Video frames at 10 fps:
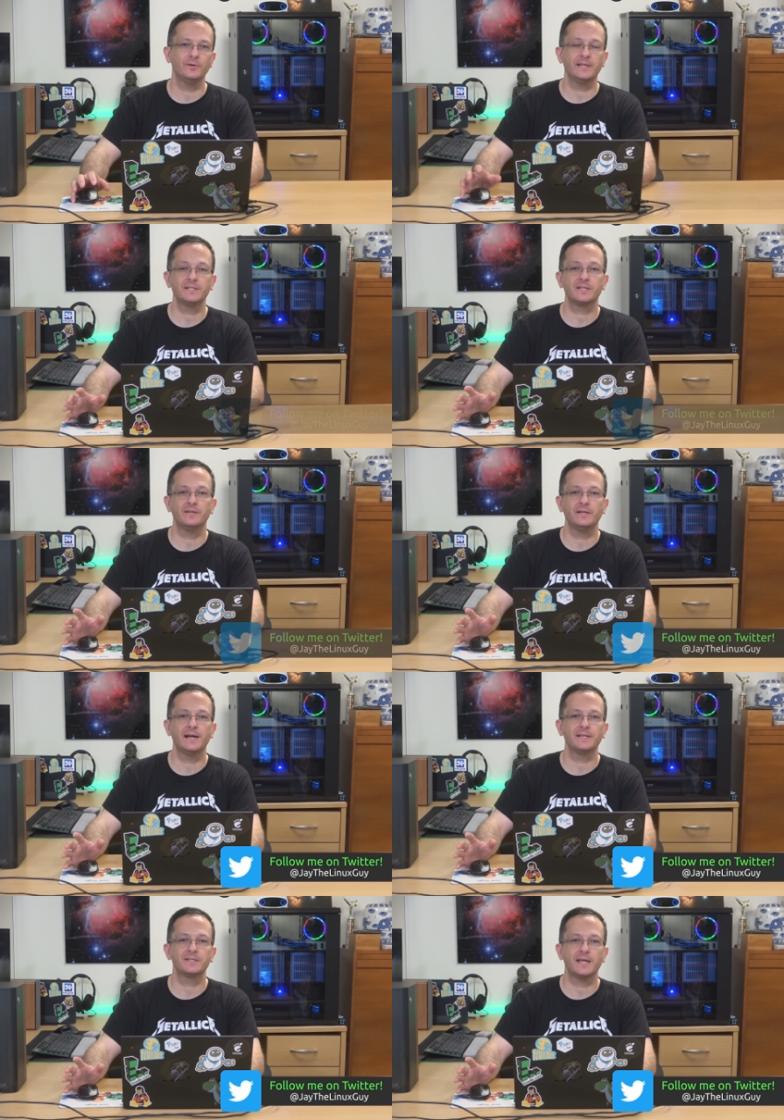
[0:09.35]
at least in the
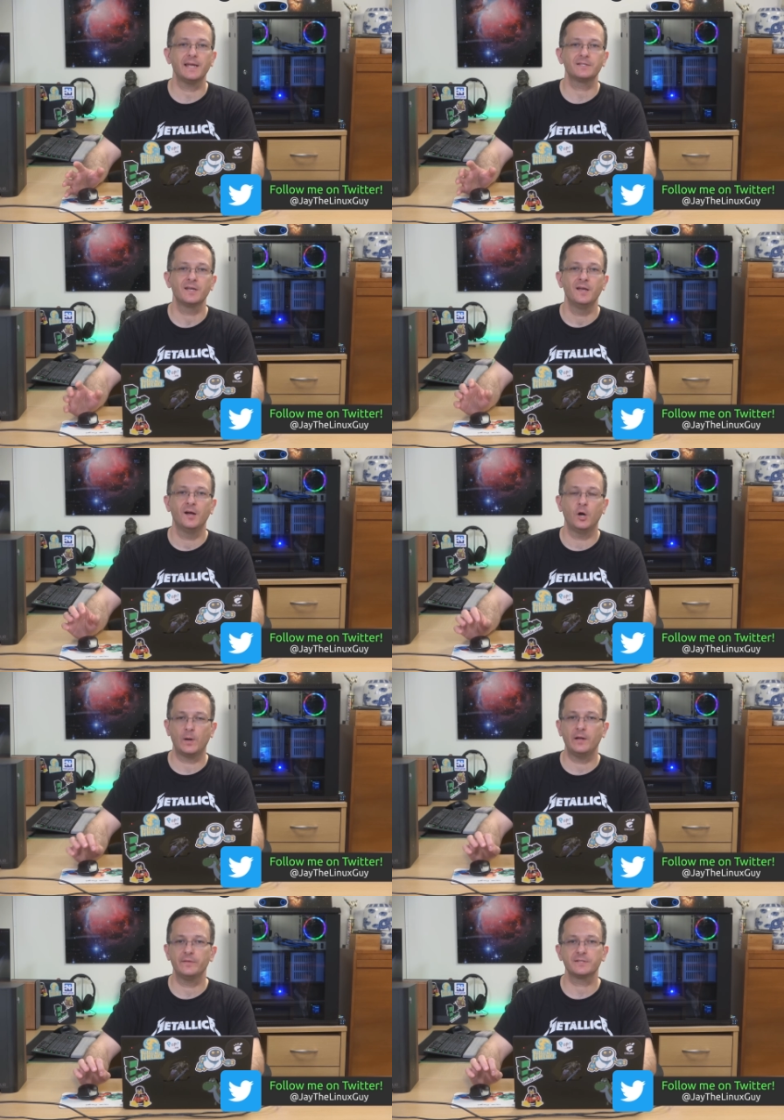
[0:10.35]
United States,
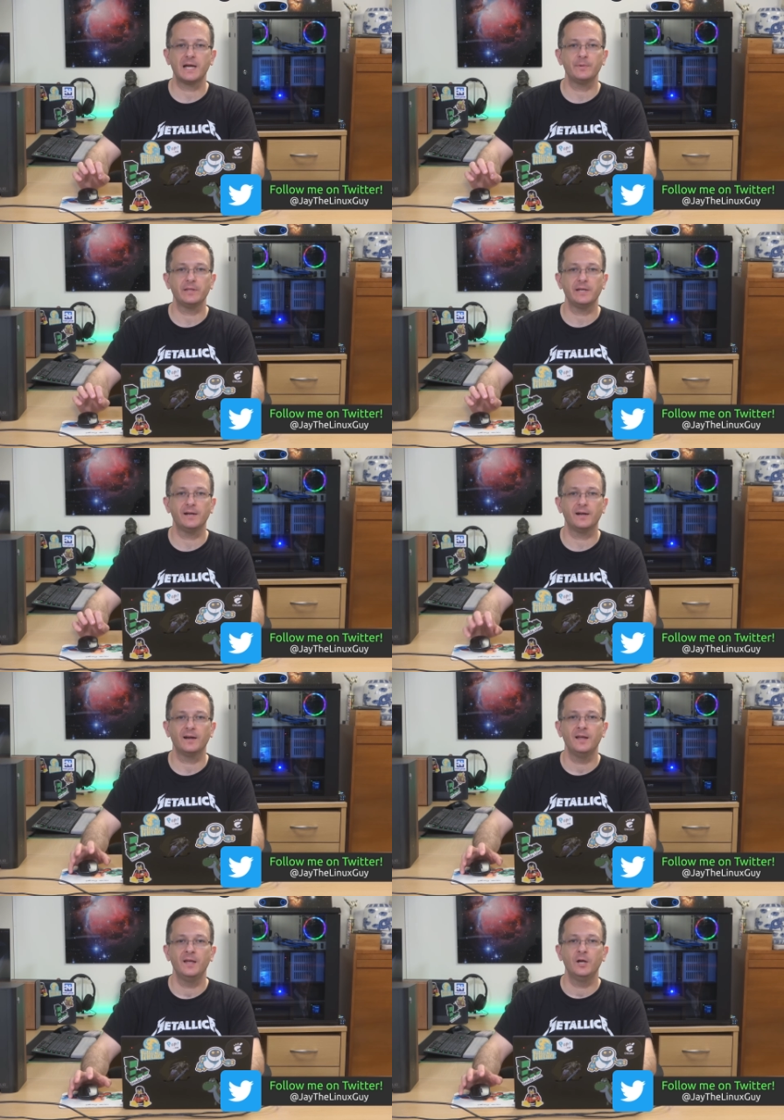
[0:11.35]
around this time of the year,